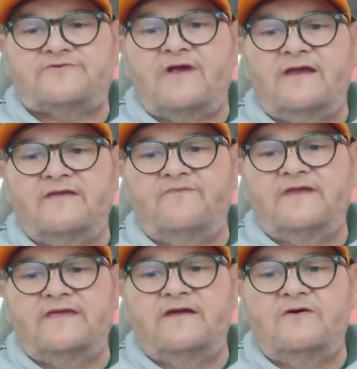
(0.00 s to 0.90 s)
training
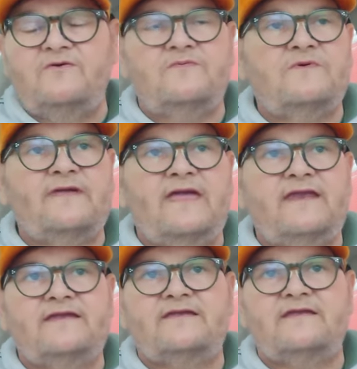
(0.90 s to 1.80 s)
video
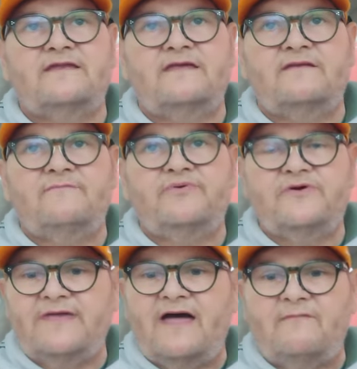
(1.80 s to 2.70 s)
edited and
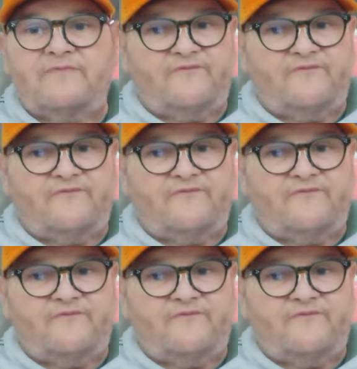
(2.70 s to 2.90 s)
put out